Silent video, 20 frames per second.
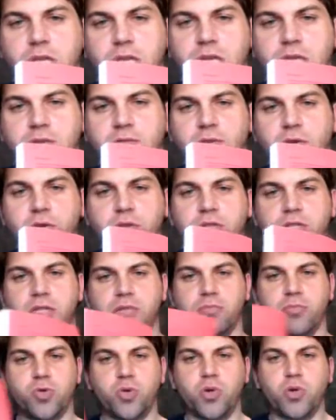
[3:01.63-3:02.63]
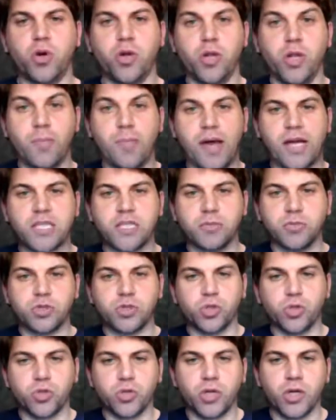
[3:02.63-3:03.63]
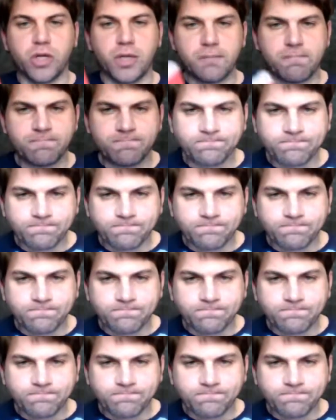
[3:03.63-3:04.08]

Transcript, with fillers: He focuses more on the maximal tori,